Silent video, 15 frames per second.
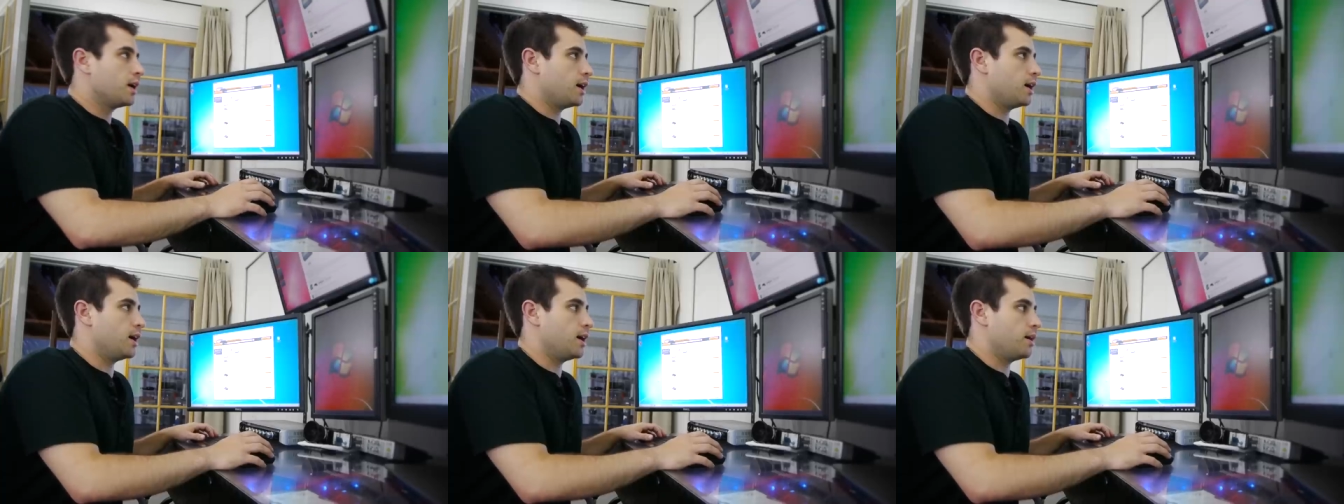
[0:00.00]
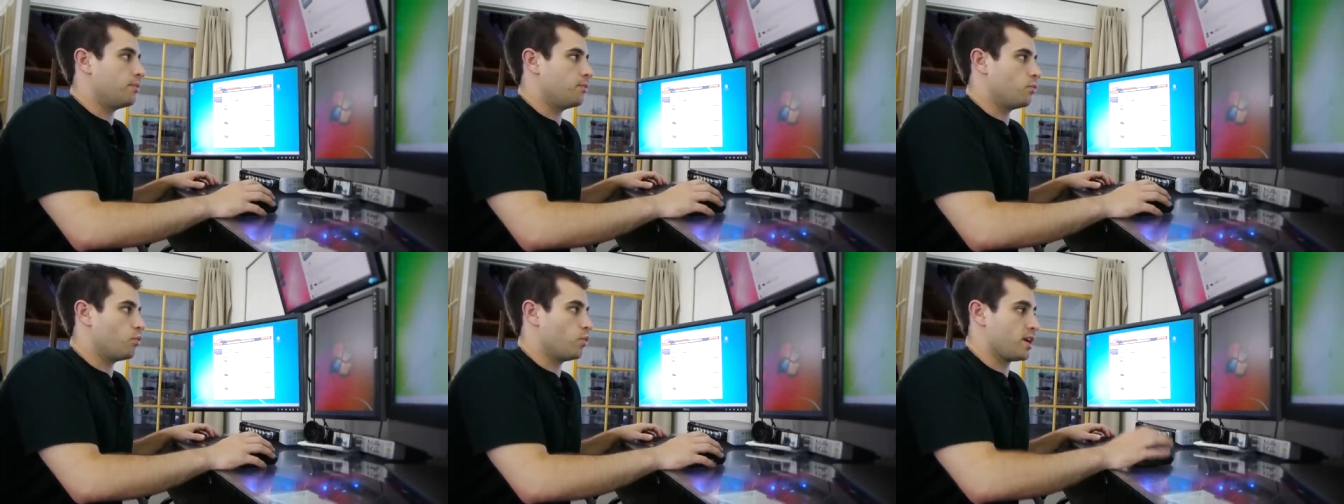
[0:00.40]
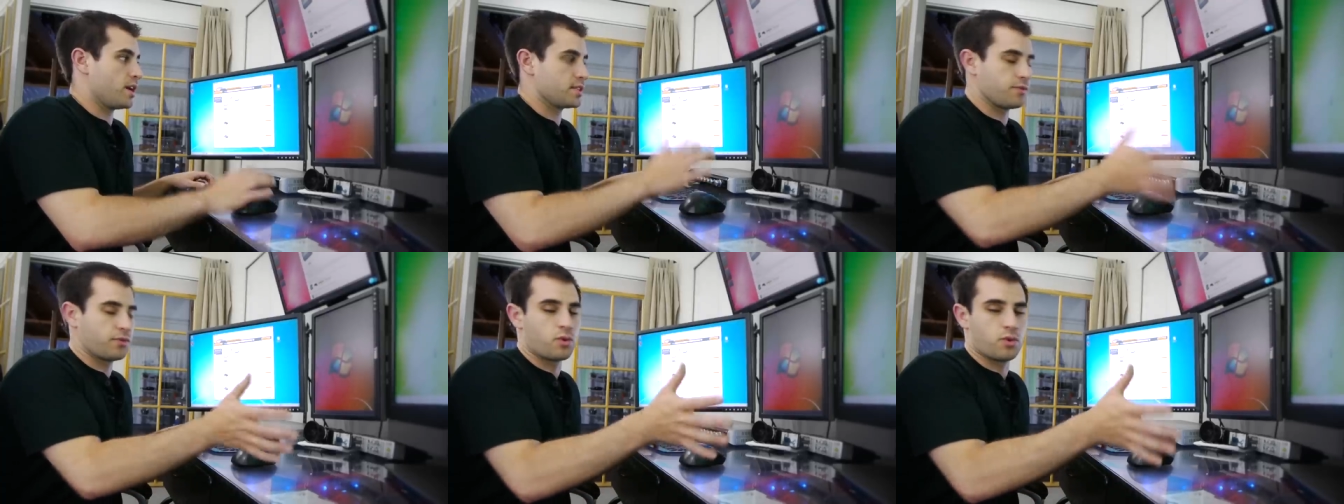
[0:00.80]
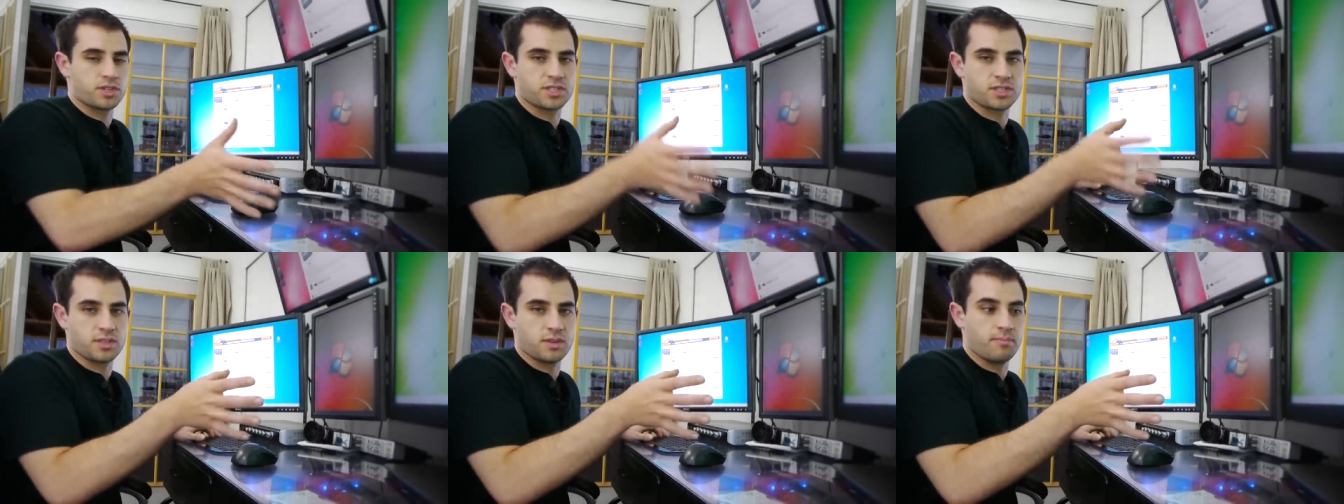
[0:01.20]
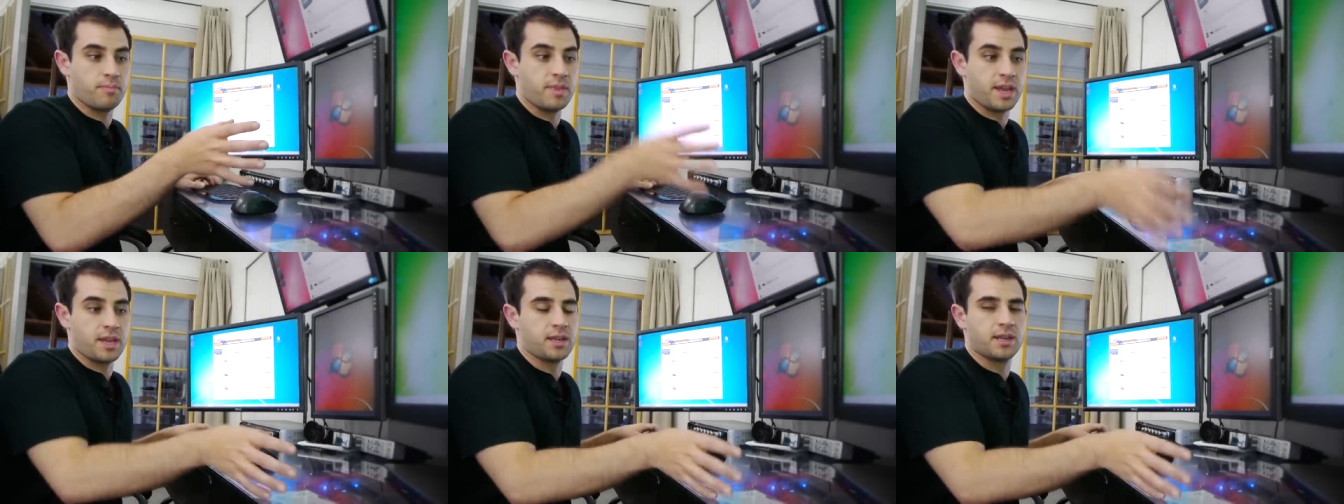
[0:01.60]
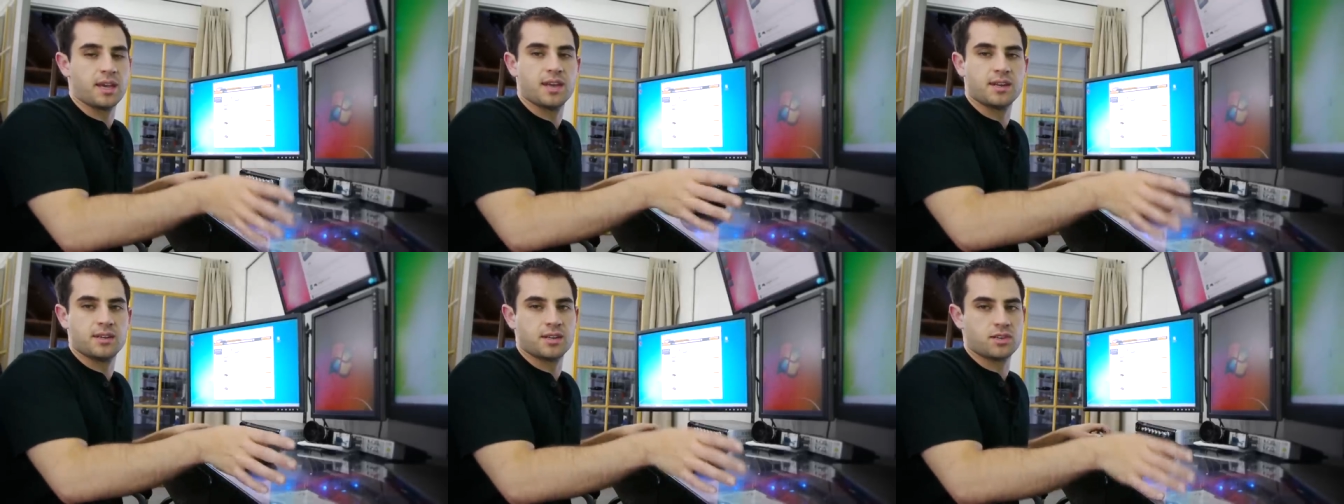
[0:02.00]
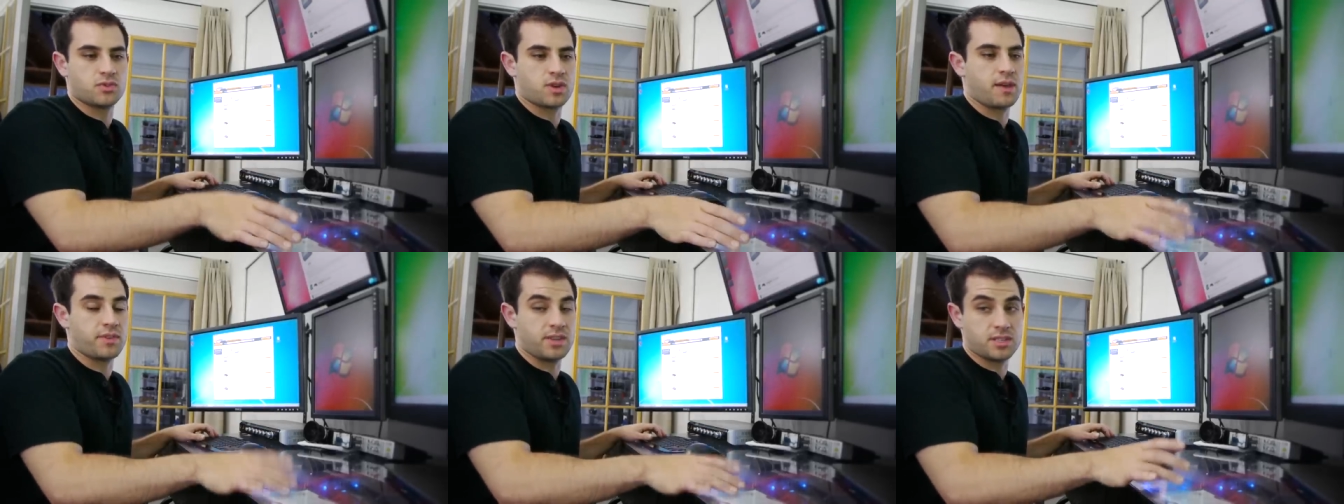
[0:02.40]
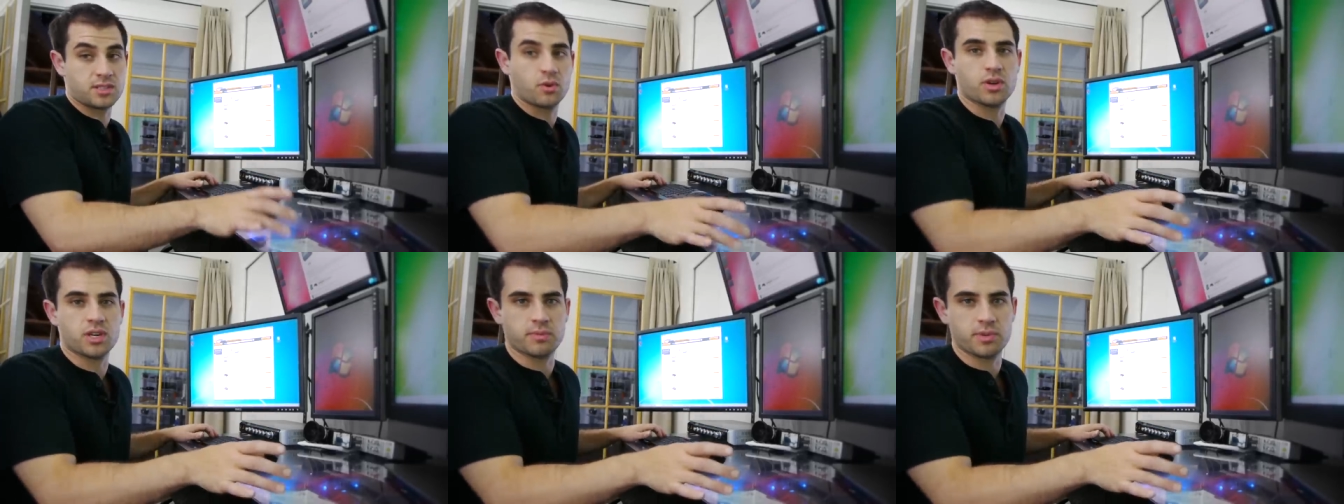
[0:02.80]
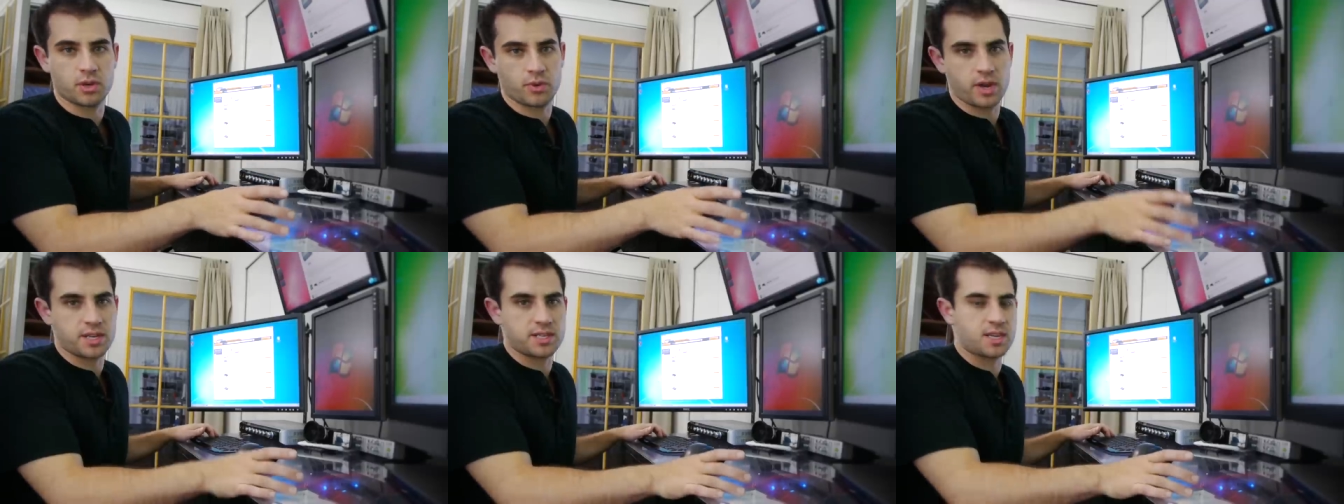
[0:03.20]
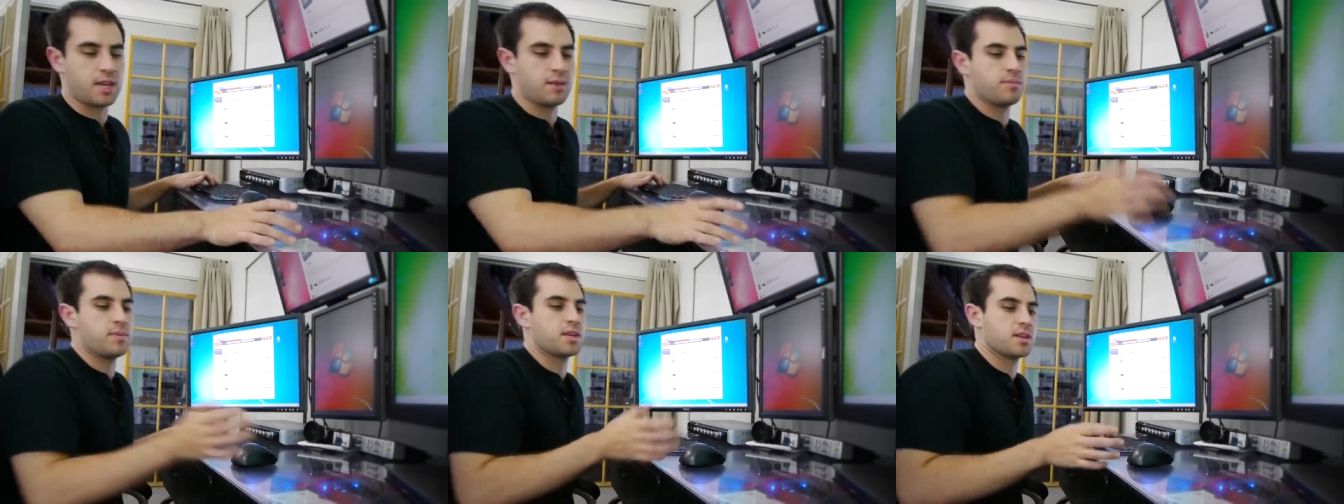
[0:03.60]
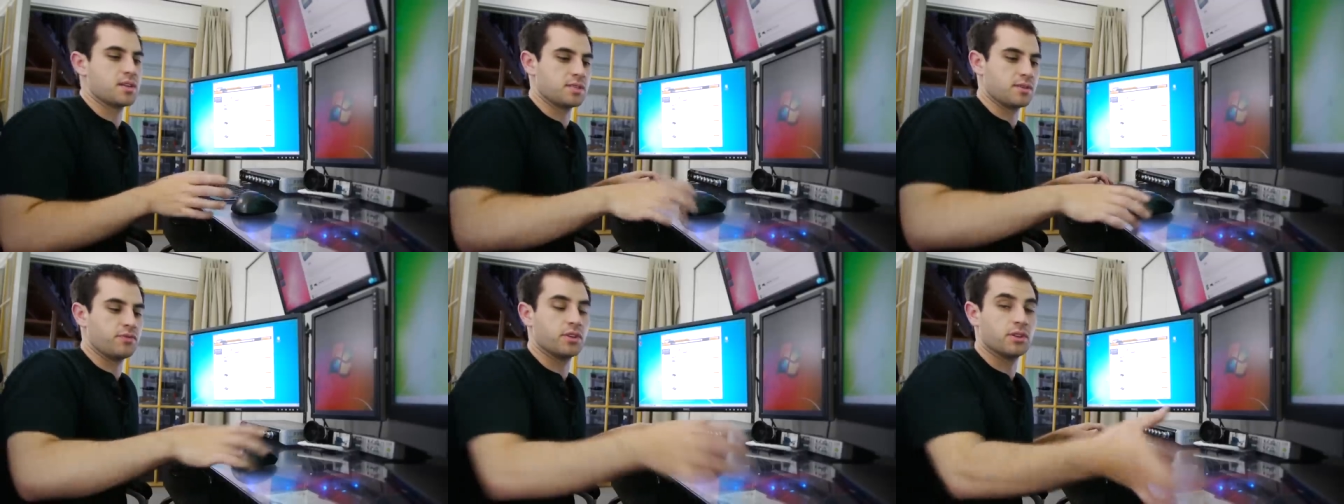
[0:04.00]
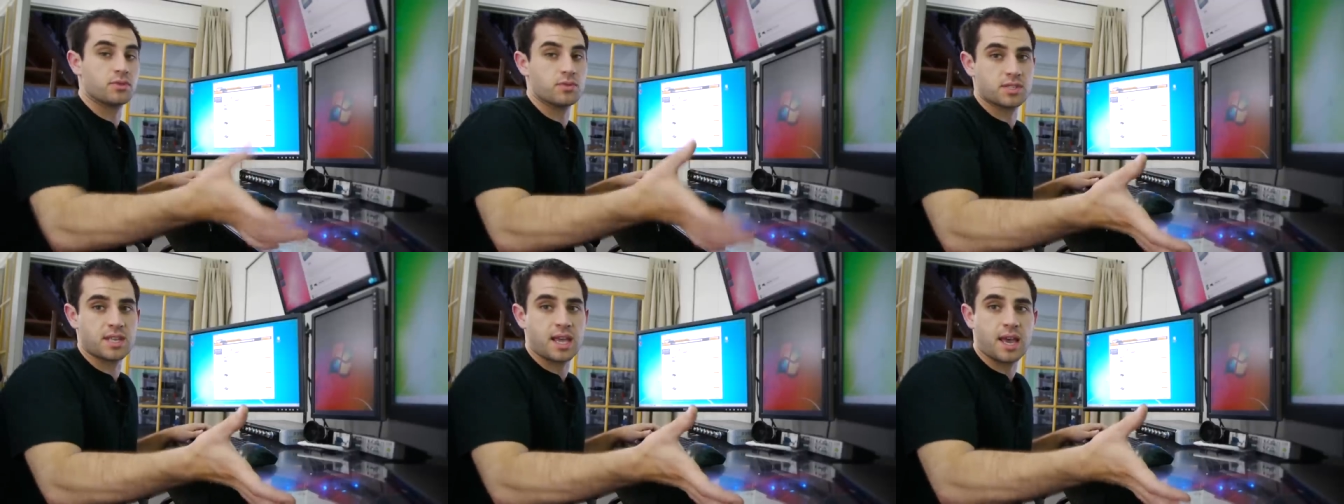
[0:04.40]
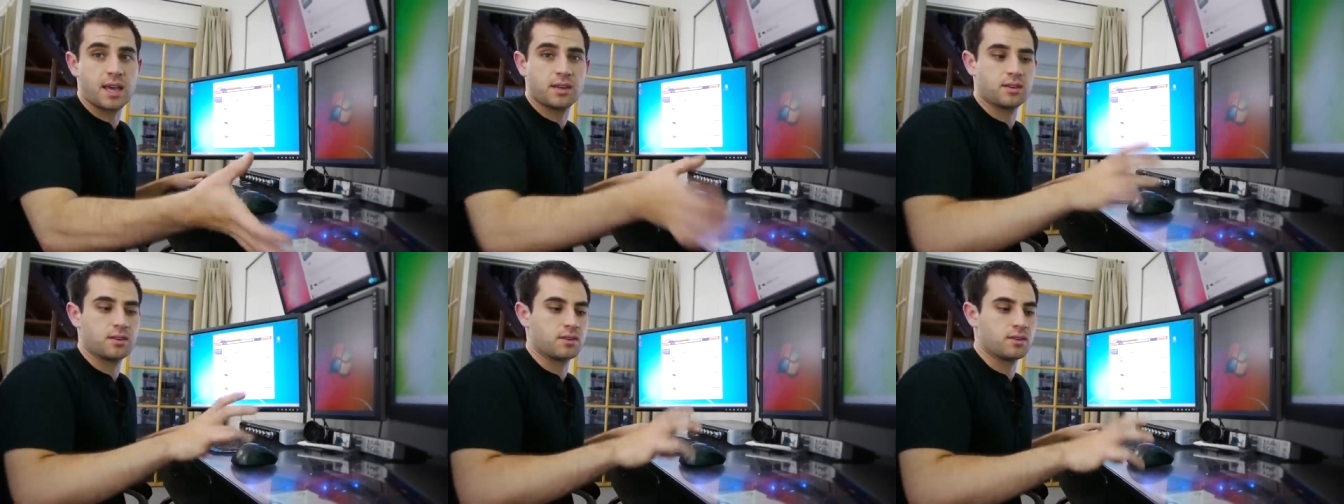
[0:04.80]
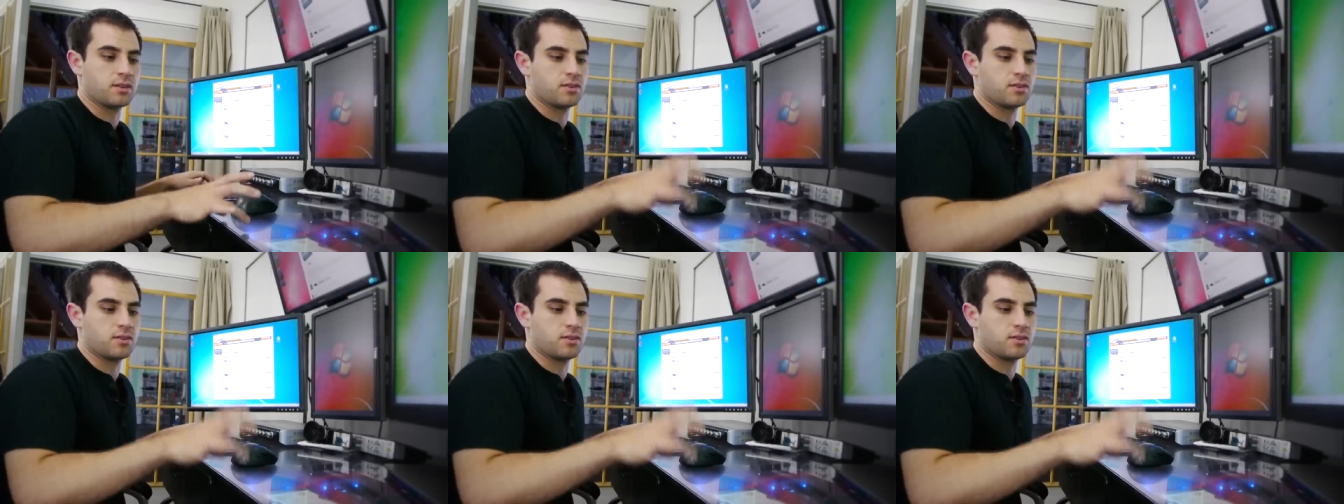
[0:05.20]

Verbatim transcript: Um, whereas, of course, the main editing drive is going to be a RAID ten, because if you lose that,